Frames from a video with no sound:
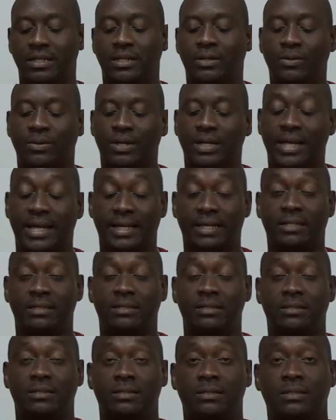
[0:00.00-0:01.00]
equal
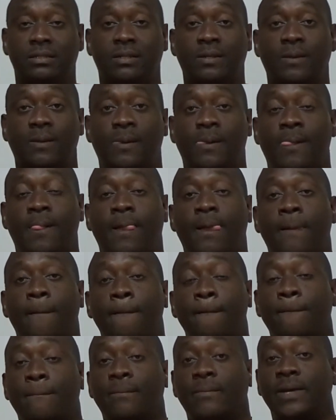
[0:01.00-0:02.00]
x.
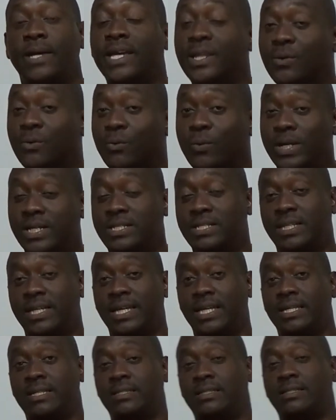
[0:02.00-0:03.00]
In which
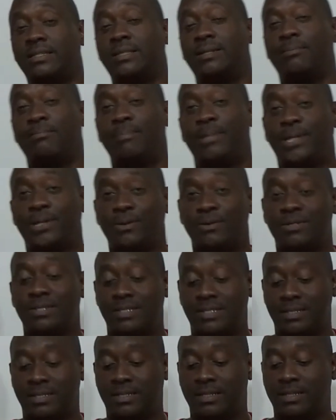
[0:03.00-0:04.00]
case,
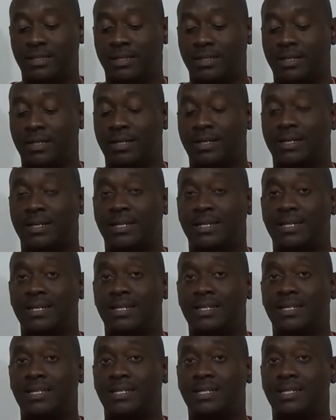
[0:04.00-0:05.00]
because
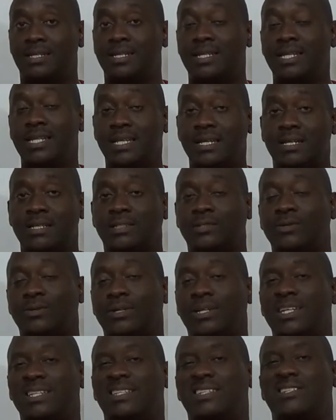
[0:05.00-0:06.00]
Nia's
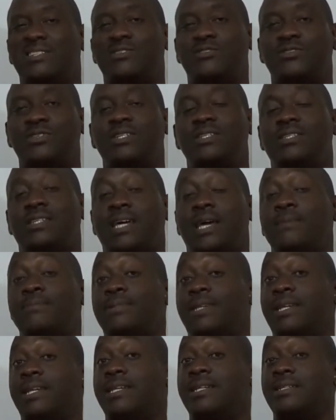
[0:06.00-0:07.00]
cookies is 3
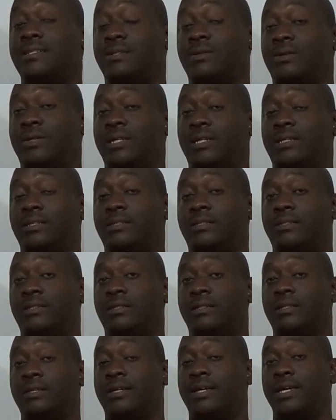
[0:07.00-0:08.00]
times Lyn's cookies,
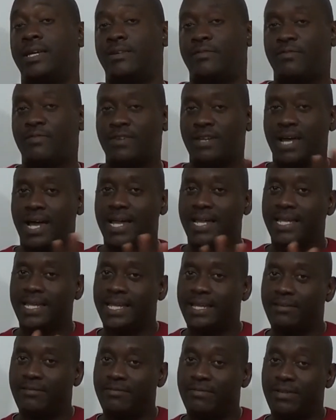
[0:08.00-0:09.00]

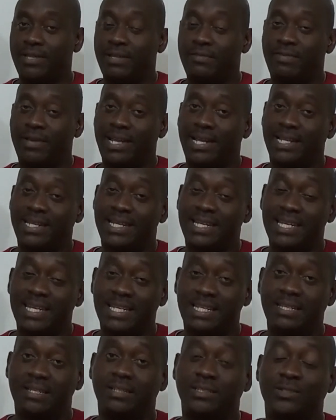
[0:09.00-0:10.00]
if I let
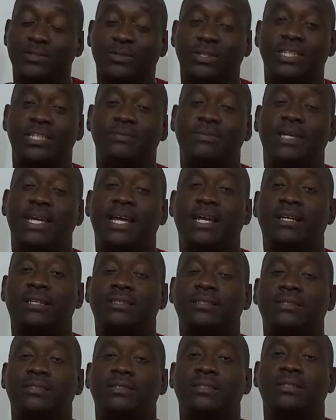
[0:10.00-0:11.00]
Nia's cookies be
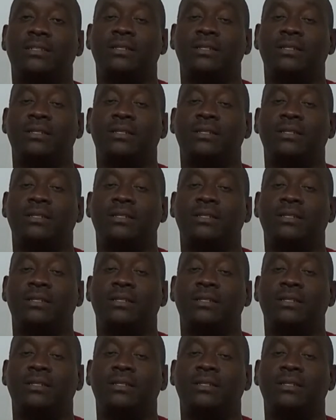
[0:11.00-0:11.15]
x,